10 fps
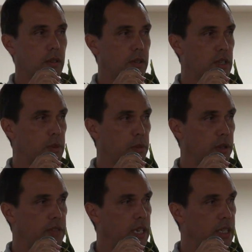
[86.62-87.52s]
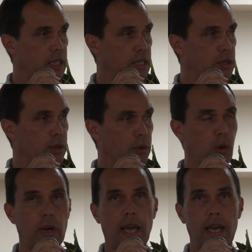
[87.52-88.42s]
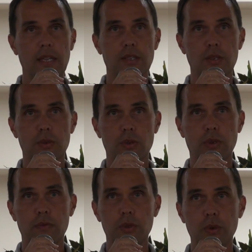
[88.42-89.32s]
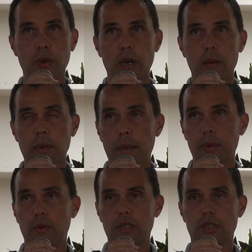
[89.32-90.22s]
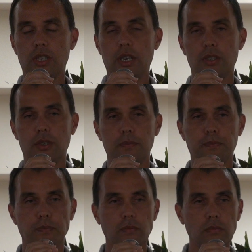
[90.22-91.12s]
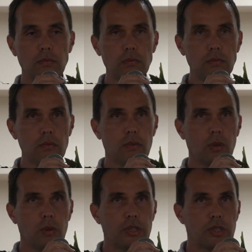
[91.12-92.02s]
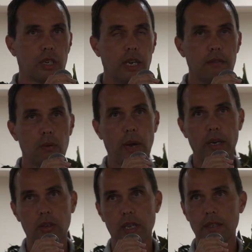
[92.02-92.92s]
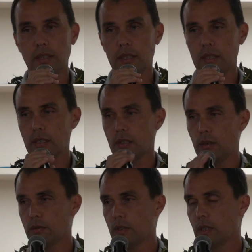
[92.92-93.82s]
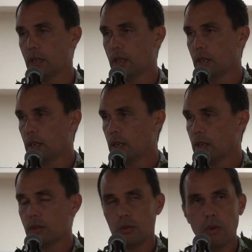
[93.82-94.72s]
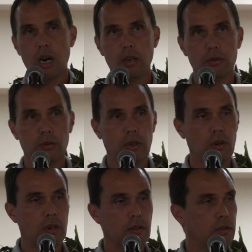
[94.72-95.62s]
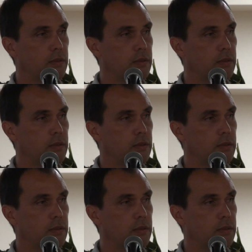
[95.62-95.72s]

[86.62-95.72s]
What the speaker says: these people have taken it into their own hands to sort of do popular education, which is a kind of a radical idea in itself. So mahalo nui loa.